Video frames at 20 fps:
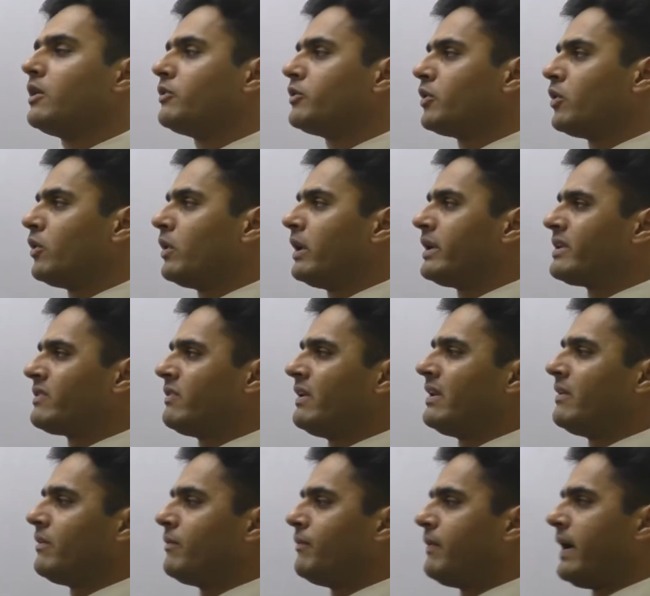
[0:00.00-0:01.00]
So it
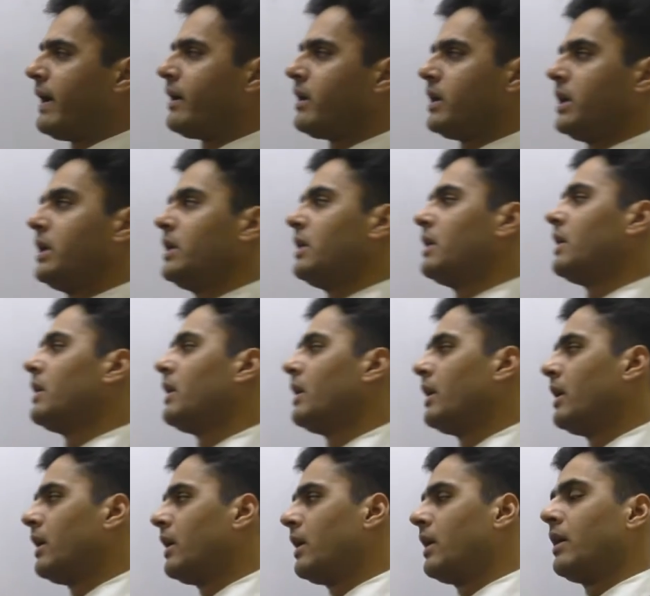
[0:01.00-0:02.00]
will vary
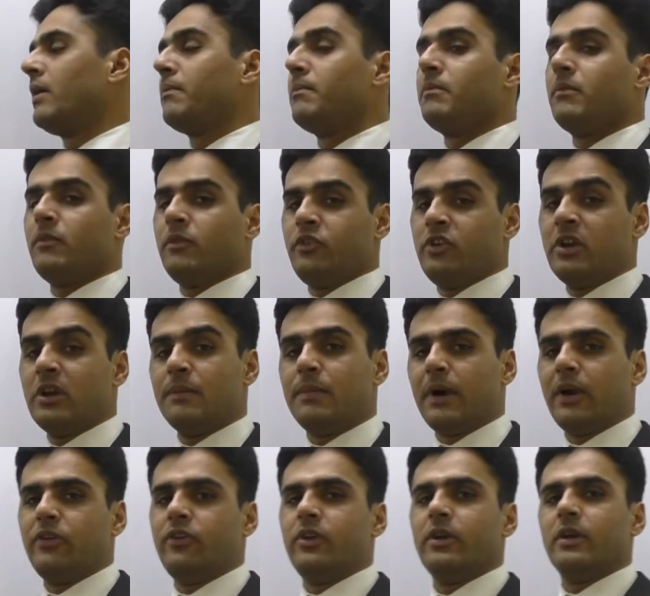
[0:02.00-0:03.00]
year
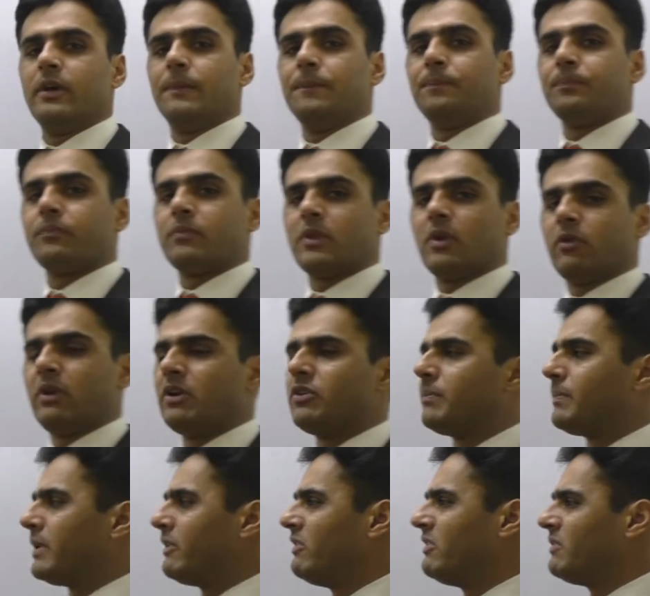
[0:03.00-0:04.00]
by year. All right,
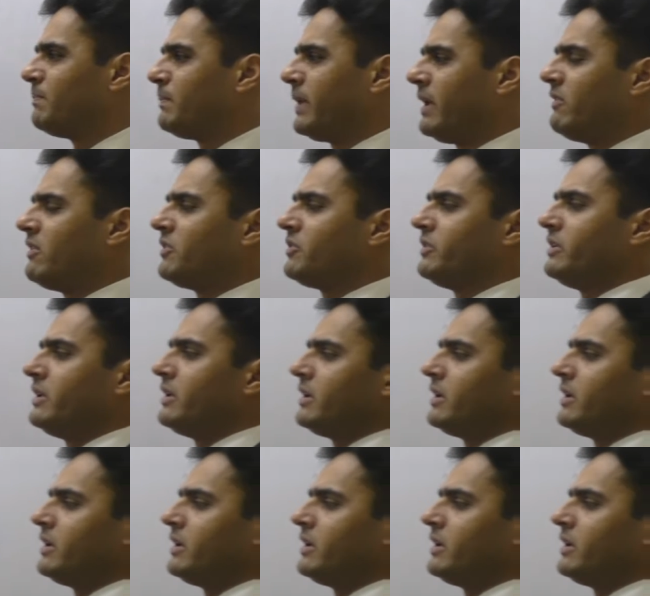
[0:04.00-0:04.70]
so previous